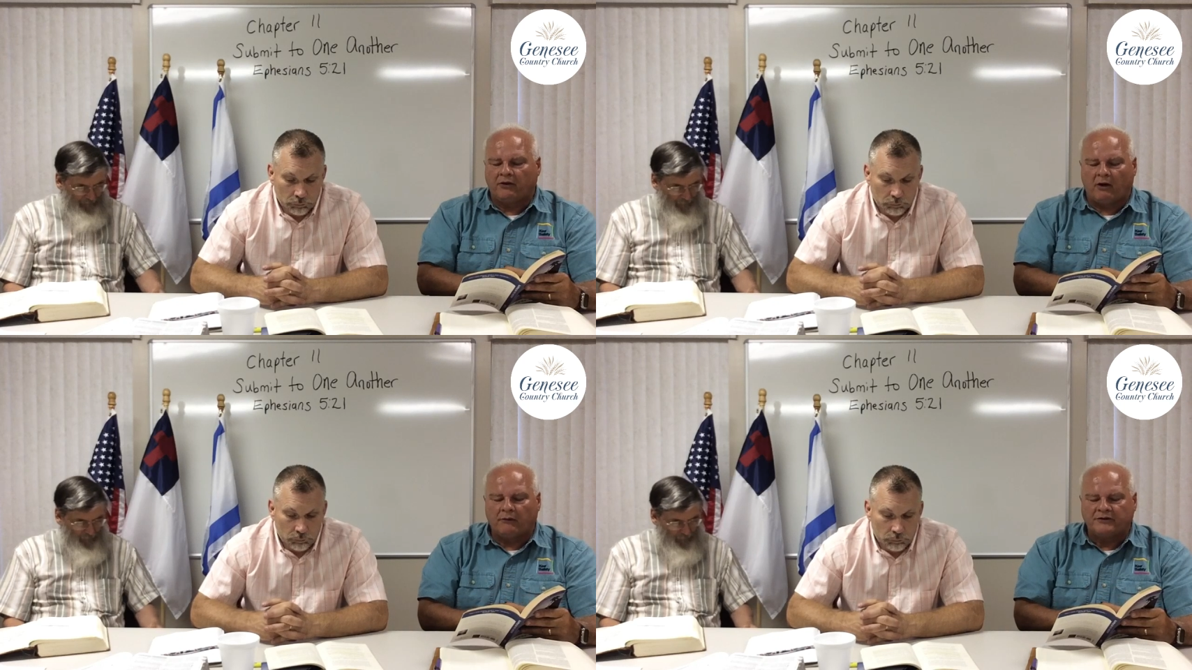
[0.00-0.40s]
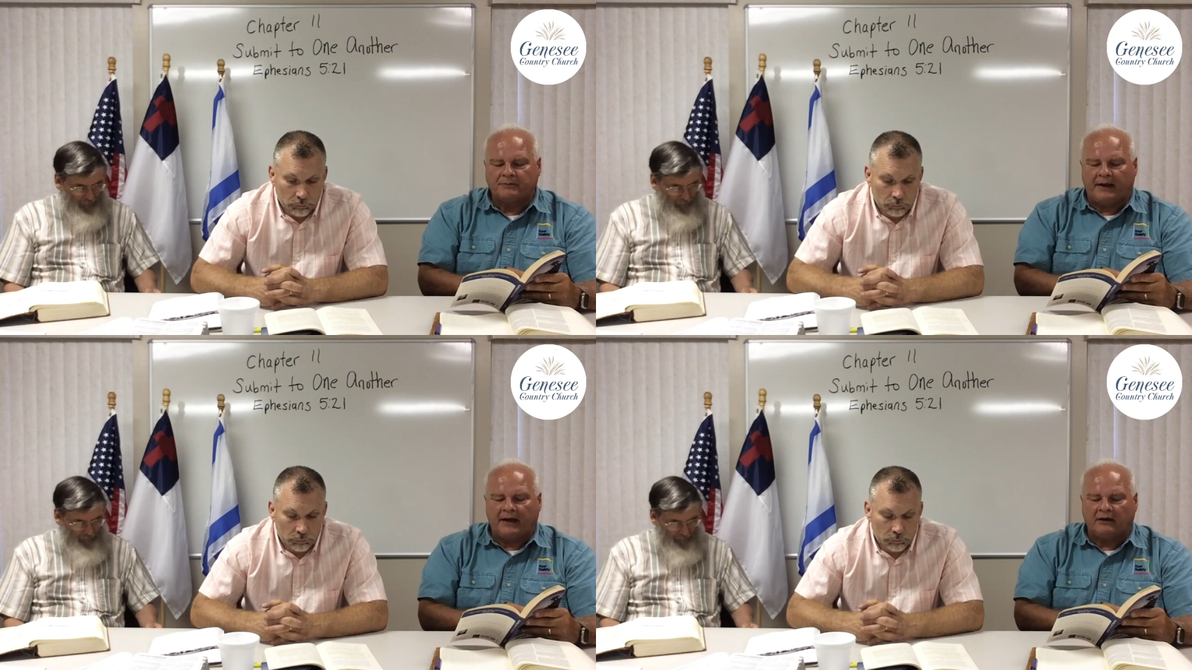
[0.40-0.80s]
Speaker 1: with all
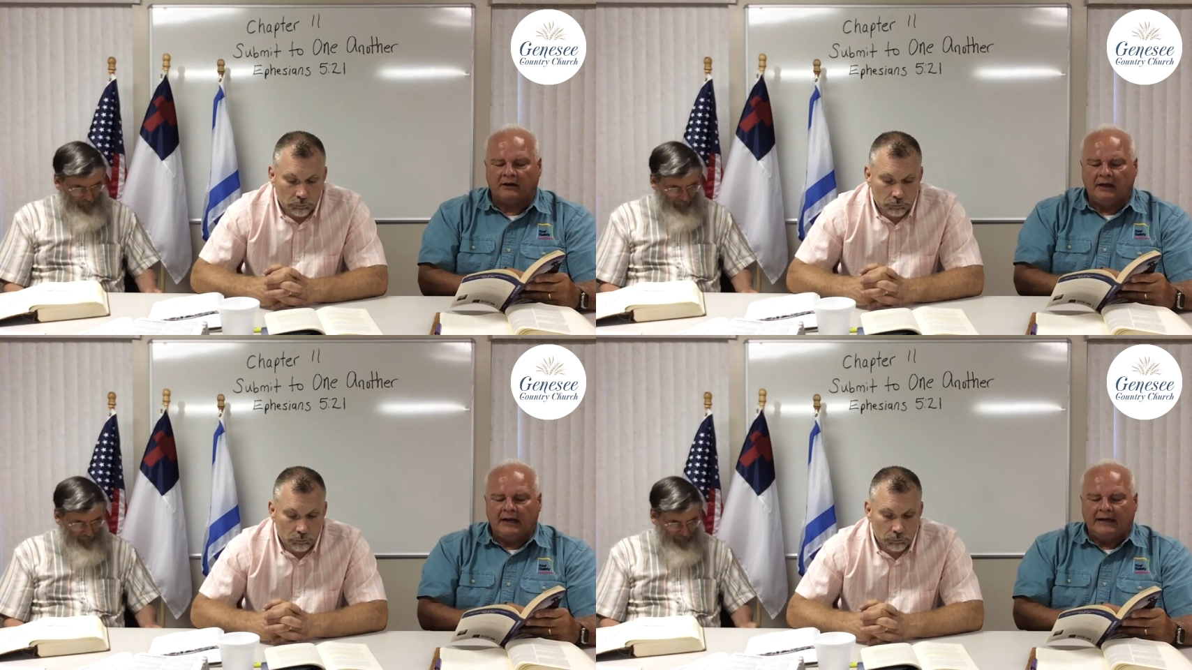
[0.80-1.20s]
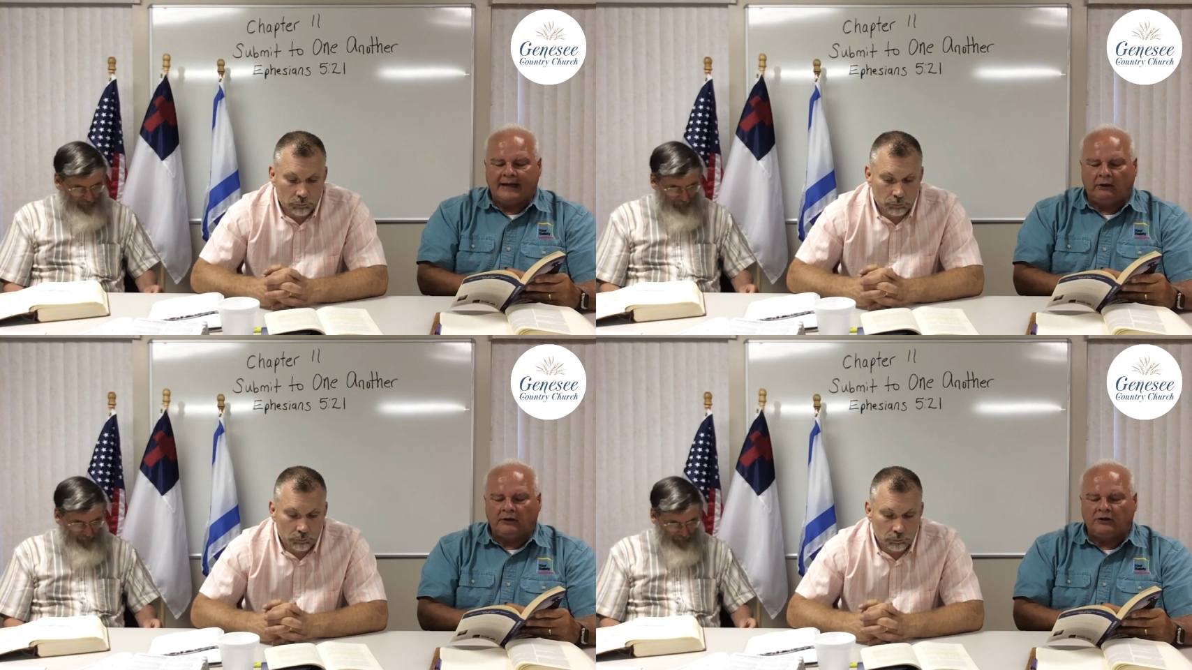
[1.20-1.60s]
respect,
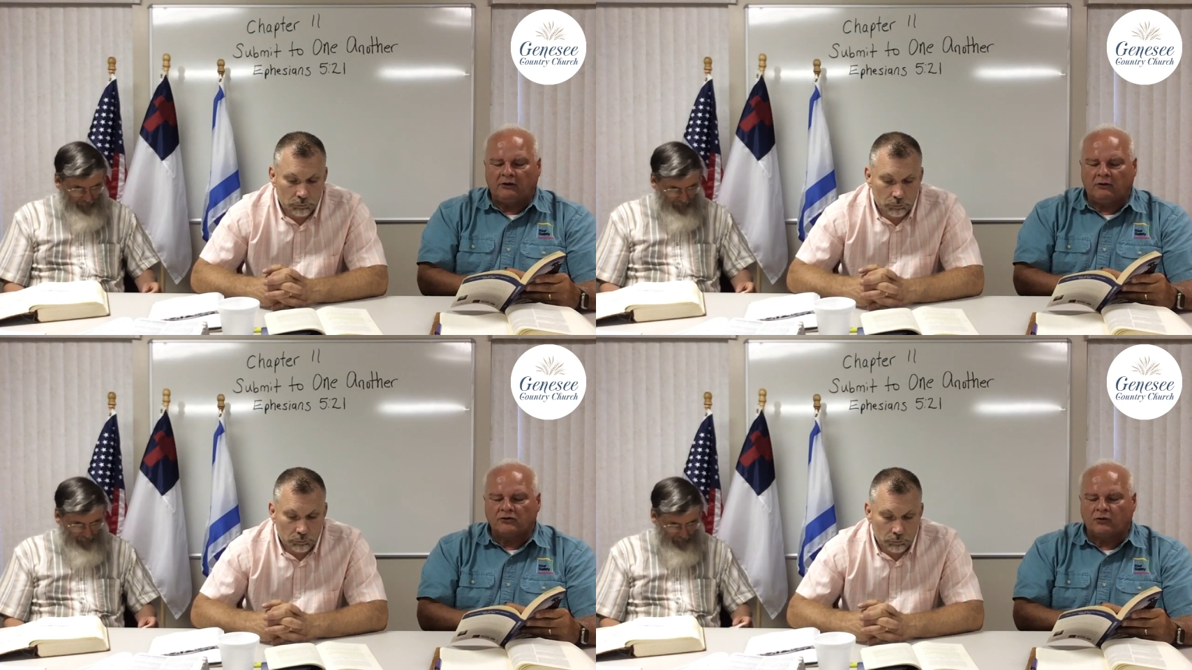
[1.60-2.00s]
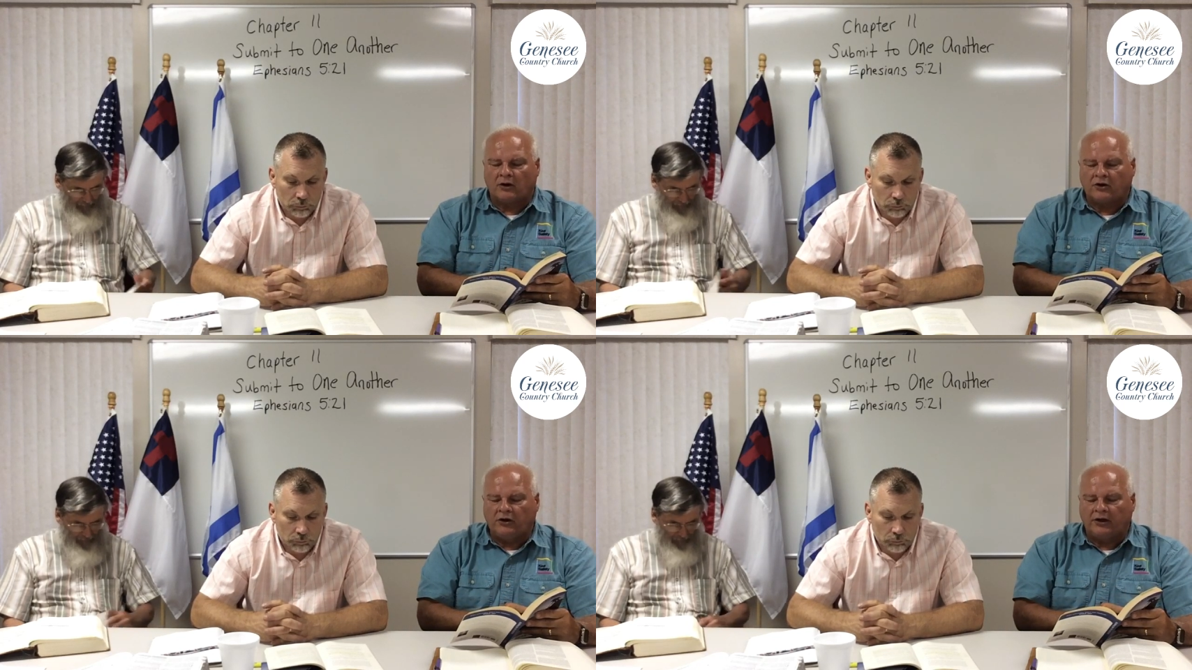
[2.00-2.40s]
not only to those
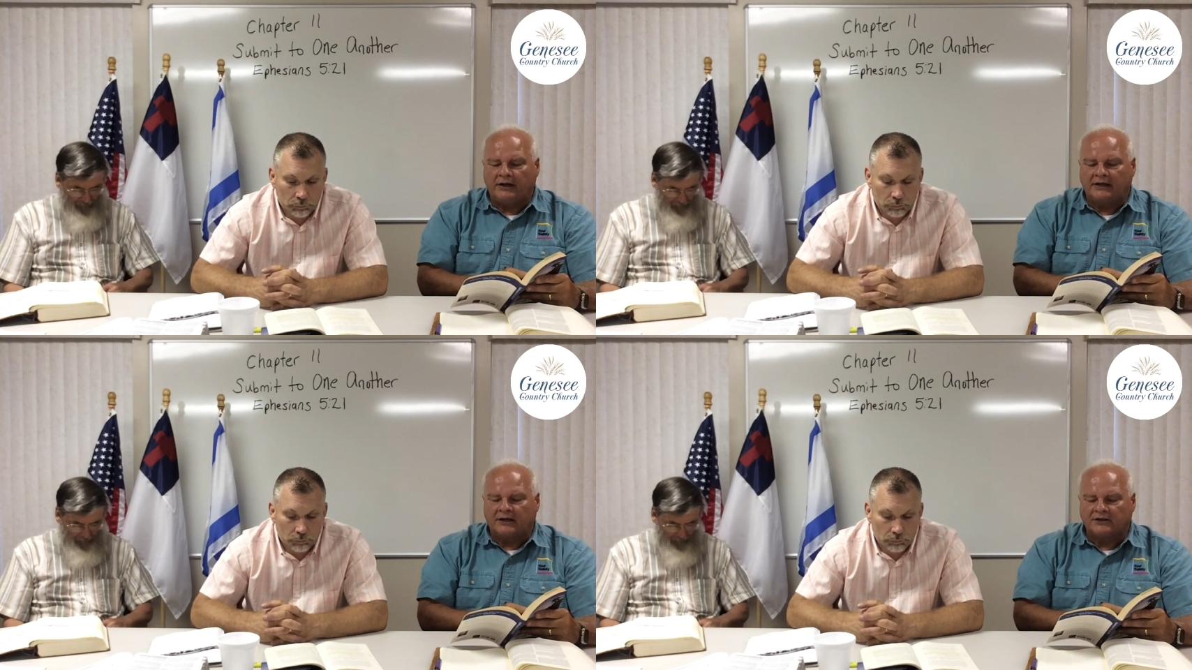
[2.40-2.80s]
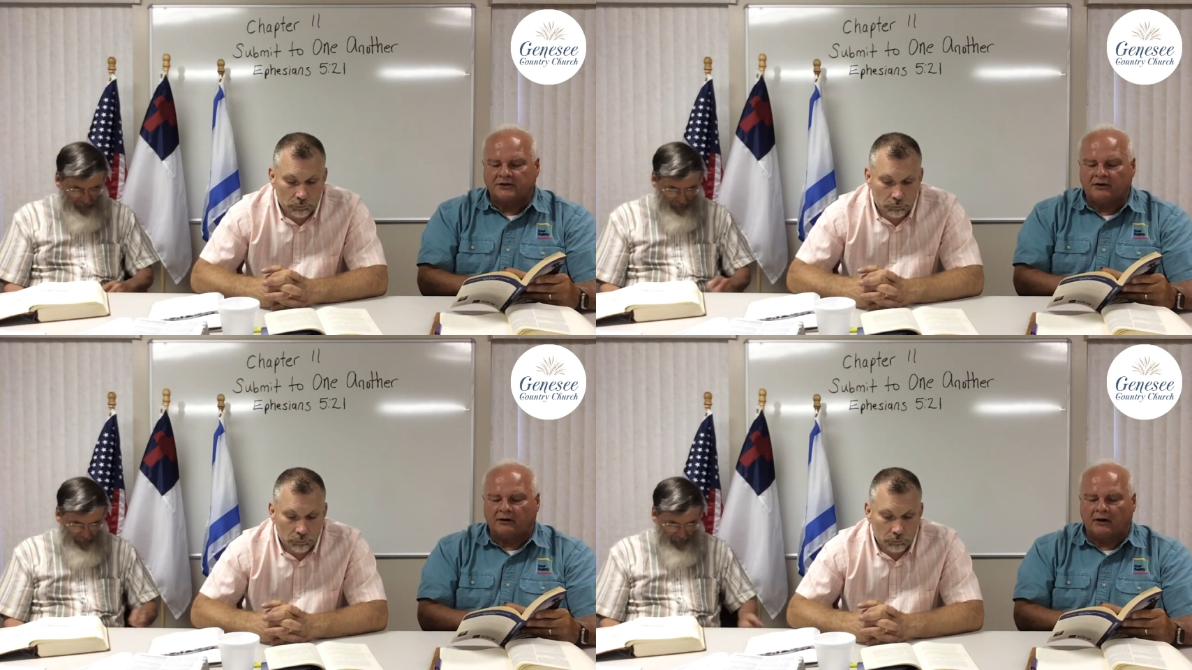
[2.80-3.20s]
who are good and
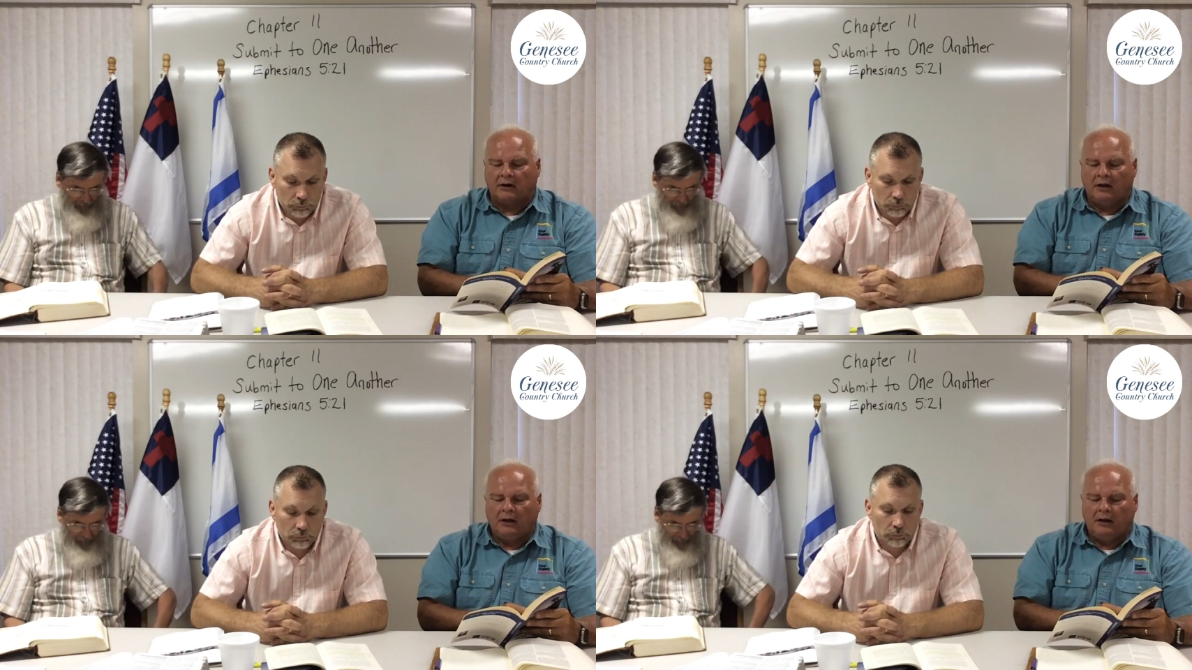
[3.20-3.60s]
considerate,